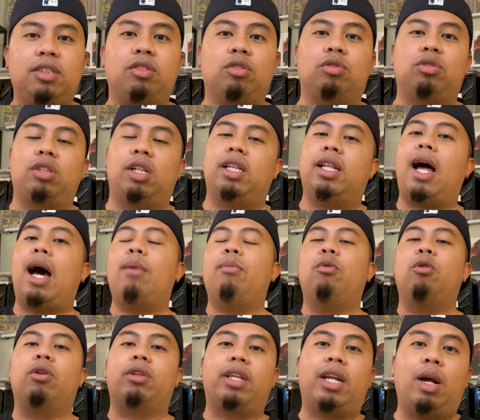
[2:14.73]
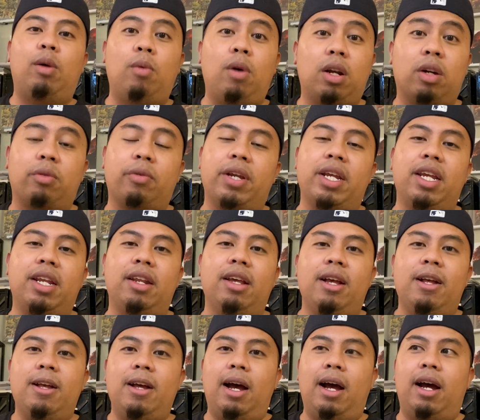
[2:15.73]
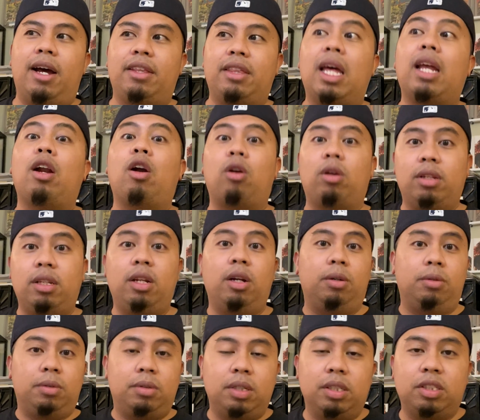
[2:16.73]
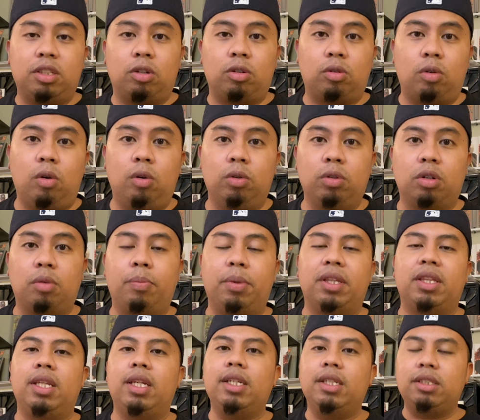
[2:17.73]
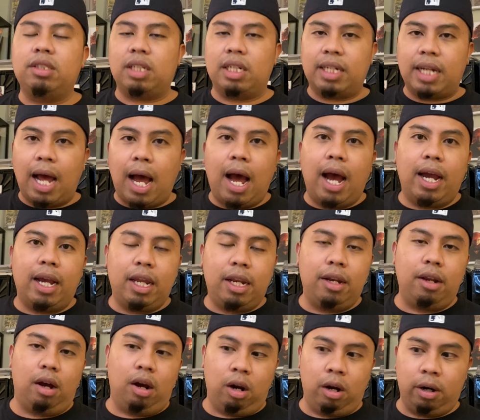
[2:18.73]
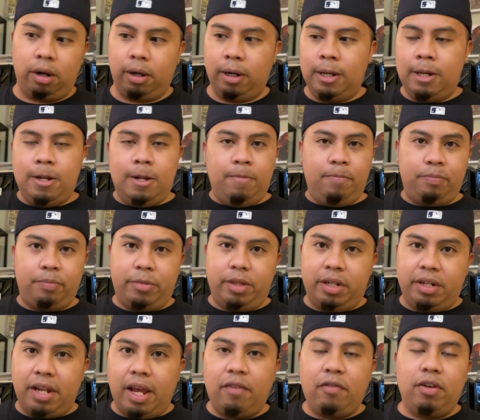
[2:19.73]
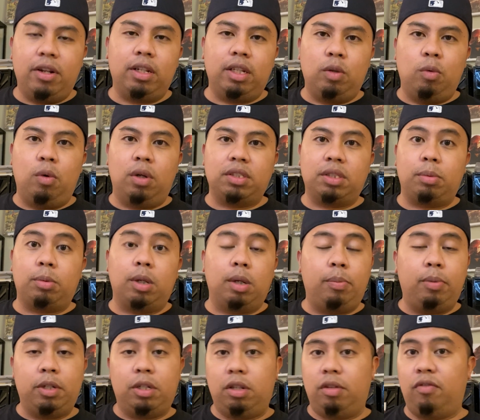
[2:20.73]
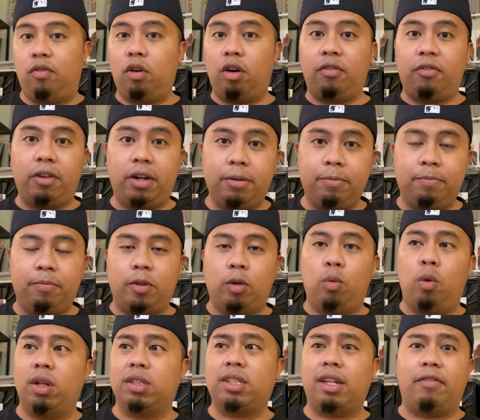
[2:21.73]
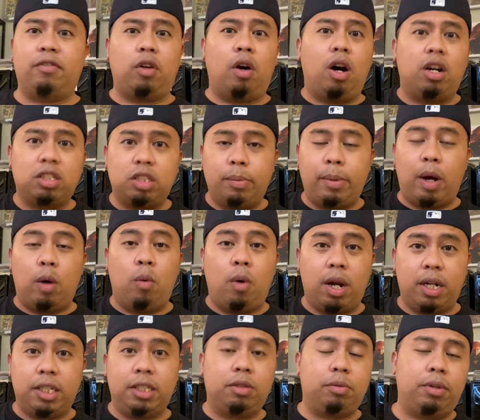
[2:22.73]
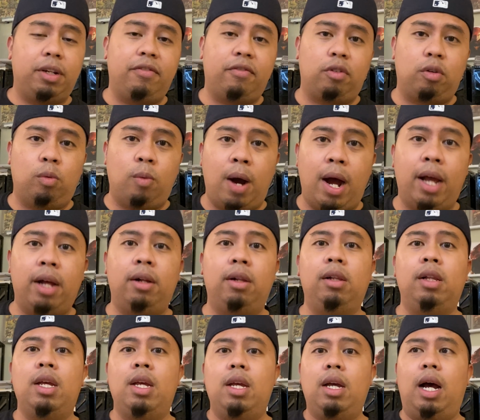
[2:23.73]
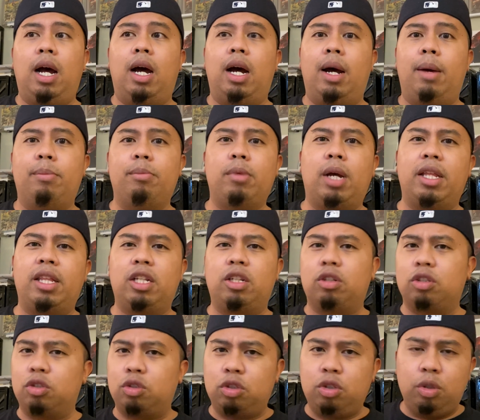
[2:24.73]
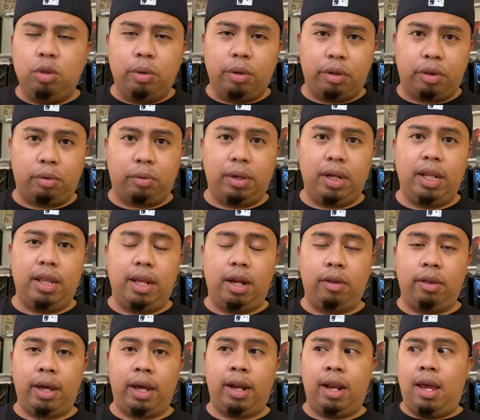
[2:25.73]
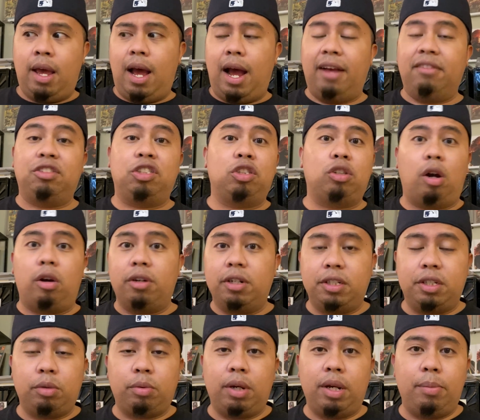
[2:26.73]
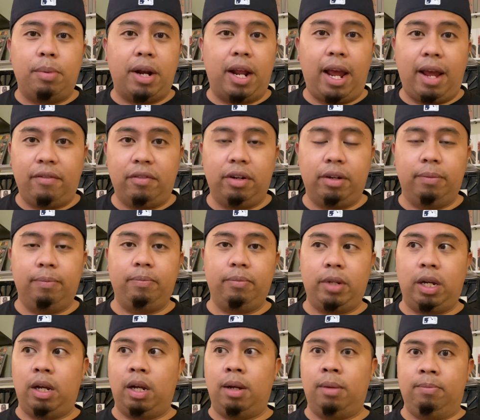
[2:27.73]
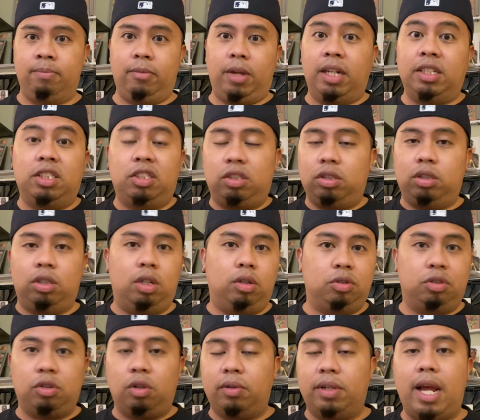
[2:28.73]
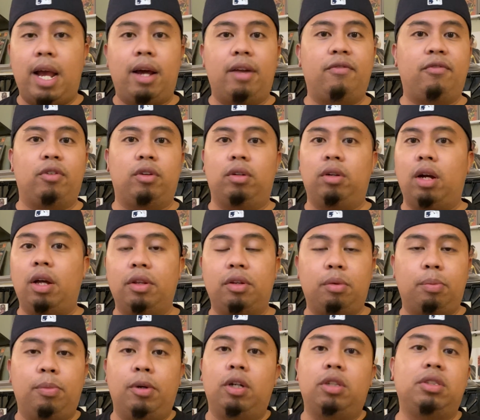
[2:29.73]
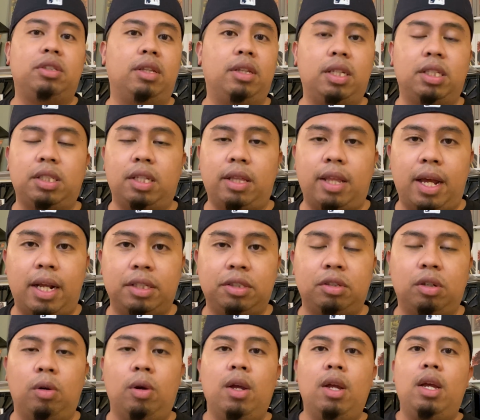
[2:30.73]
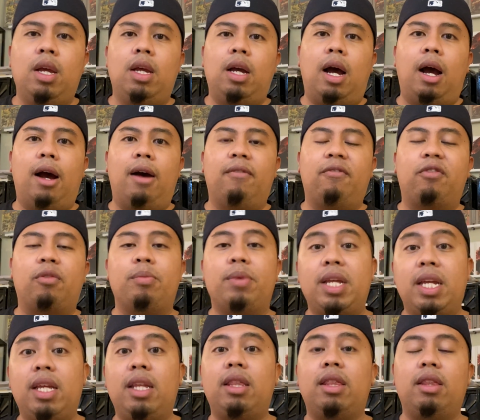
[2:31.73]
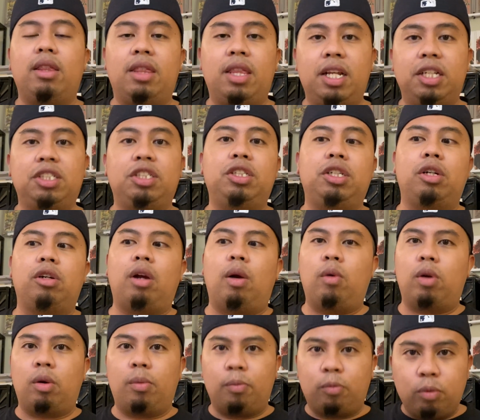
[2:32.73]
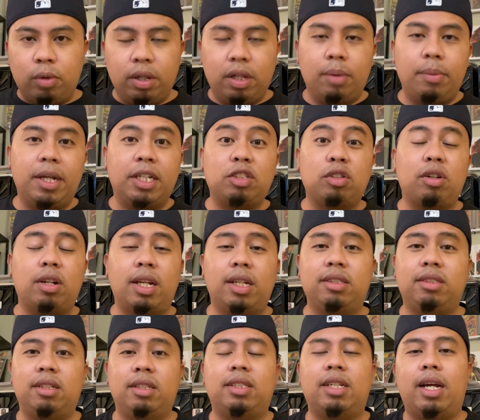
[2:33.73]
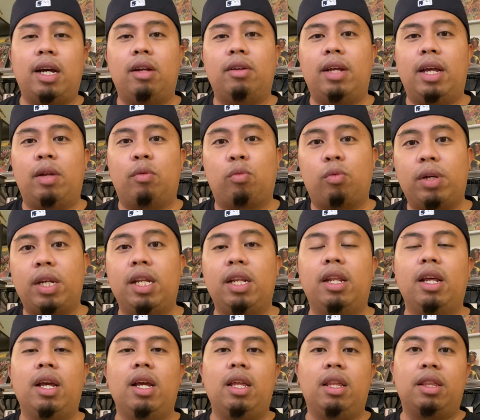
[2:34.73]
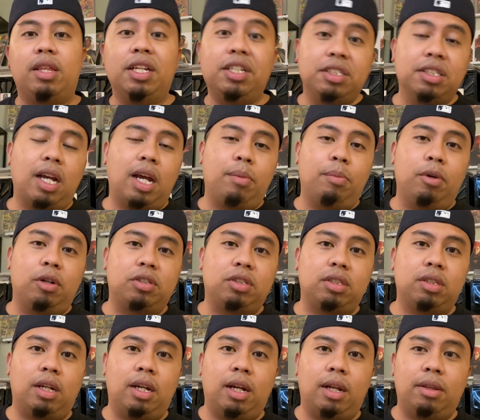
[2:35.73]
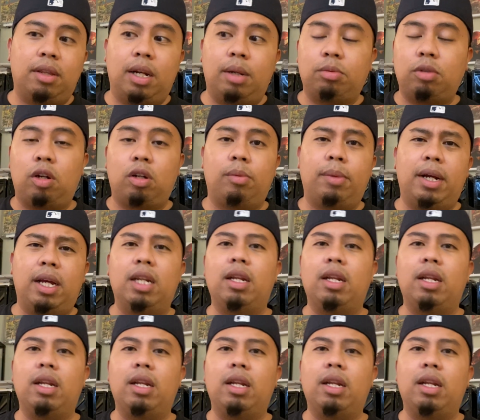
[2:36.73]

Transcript: There's a lot more that I want to read that are, considered older. But these 9 are definitely ones I'm going to put to the forefront, ones I've talked about wanting to read for a while. I think there's 2 or 3 in there that I've started to read, but I haven't, I just, slowed down for other books and things like that. So for me this year, I want to really make sure that I sit down and read these 9 books that I'm talking about.